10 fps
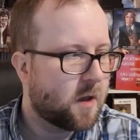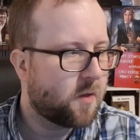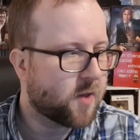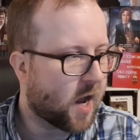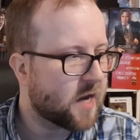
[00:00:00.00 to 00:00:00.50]

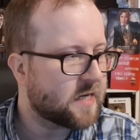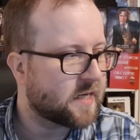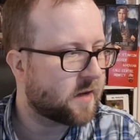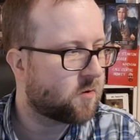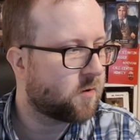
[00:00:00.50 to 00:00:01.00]
the
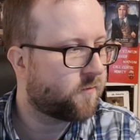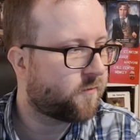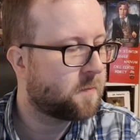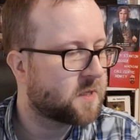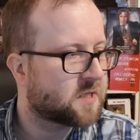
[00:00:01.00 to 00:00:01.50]
idea of
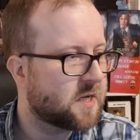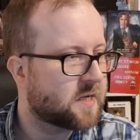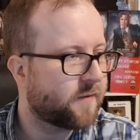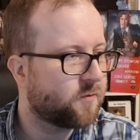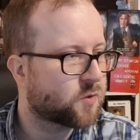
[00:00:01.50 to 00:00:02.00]
the sea
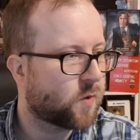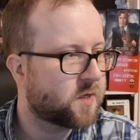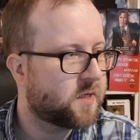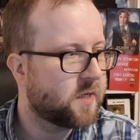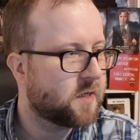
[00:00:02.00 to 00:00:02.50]
devils
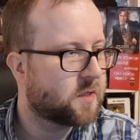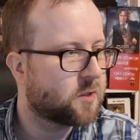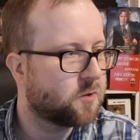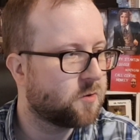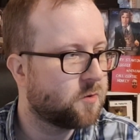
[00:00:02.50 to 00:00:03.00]
wanting
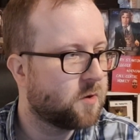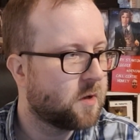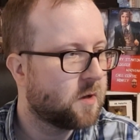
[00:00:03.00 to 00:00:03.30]
to